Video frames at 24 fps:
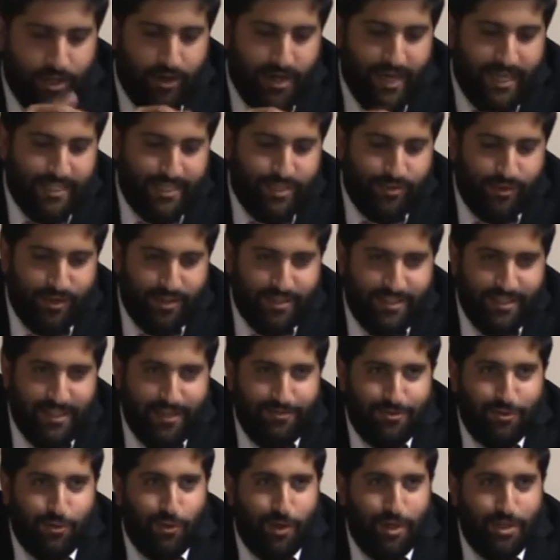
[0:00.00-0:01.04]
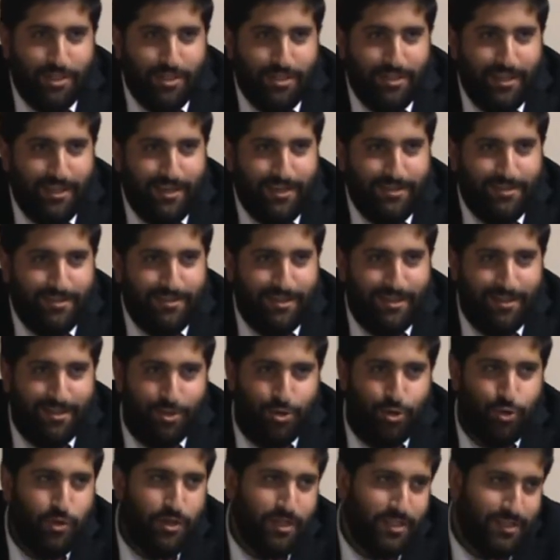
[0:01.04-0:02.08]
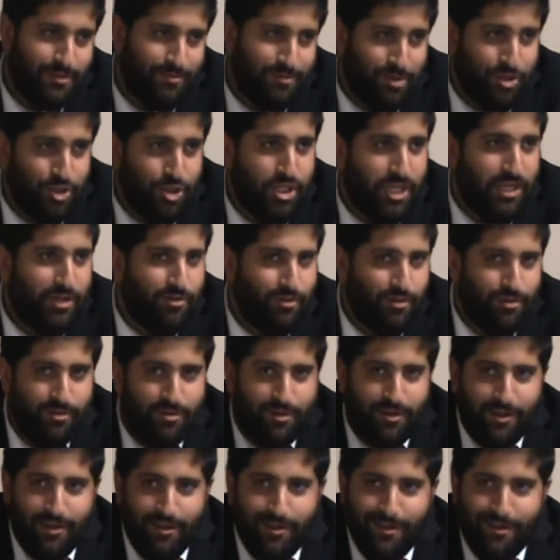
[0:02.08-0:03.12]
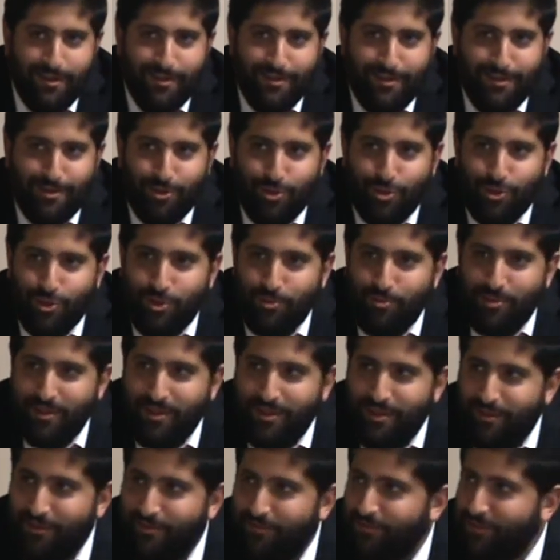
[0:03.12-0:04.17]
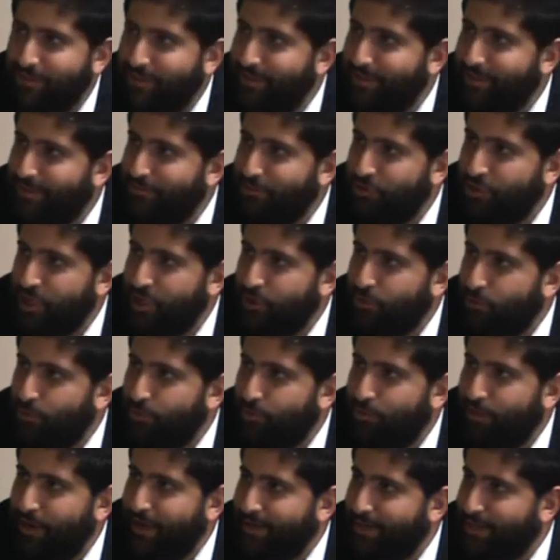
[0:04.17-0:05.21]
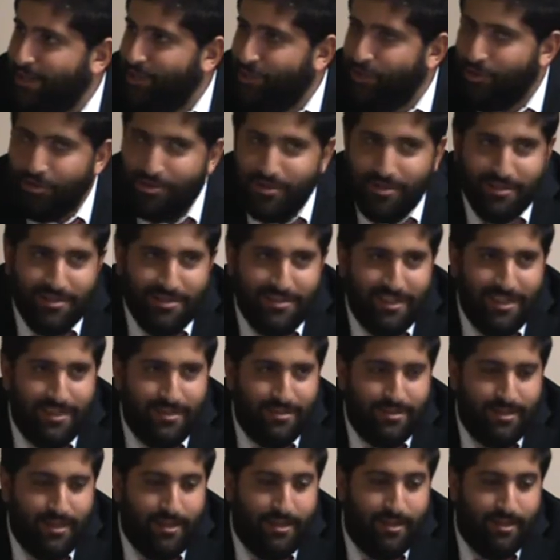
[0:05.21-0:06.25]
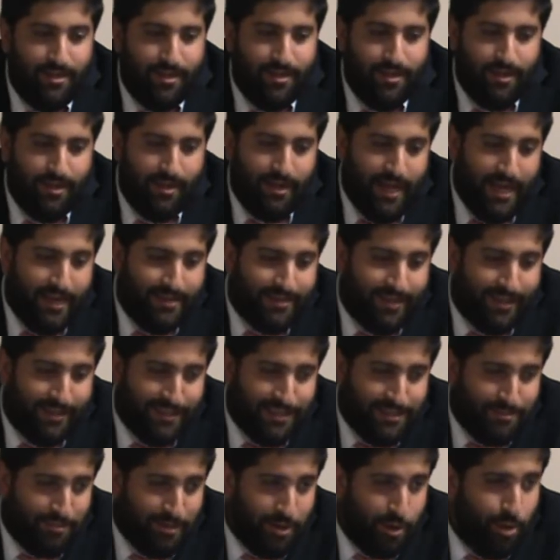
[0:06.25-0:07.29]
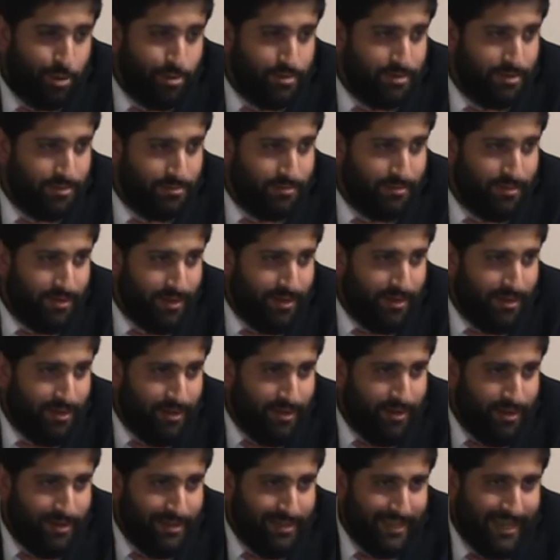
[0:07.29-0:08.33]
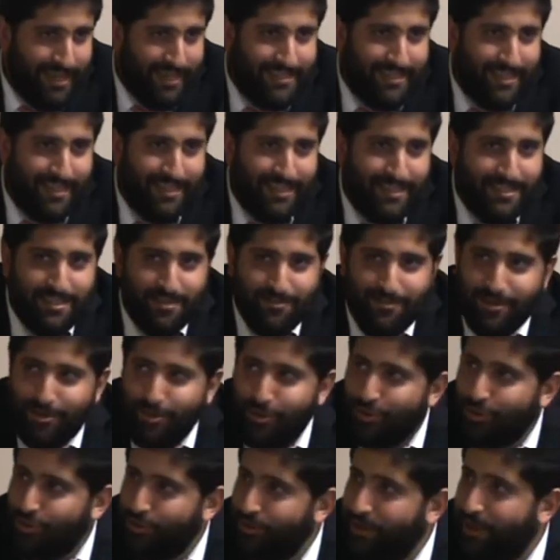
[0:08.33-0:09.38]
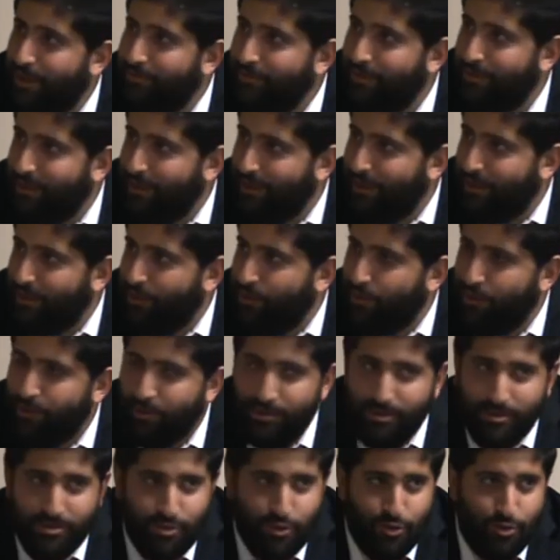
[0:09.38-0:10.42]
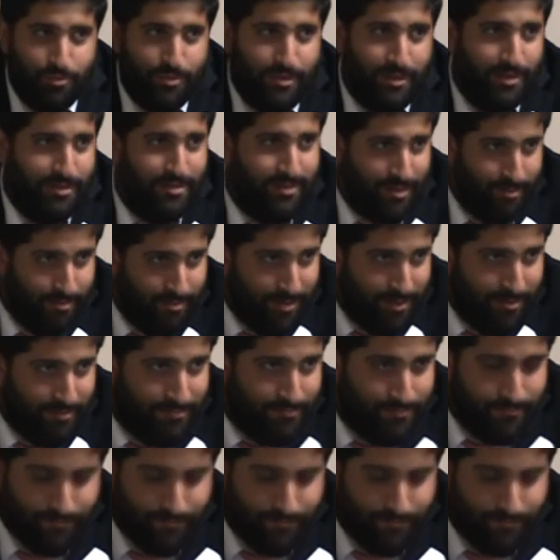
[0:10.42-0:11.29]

You're answering Zev's question. That is that Judaism in general used to be the field of general practitioners in the sense that it had to at least be wholesome. You had to at least have understood everything in order to zoom in on something.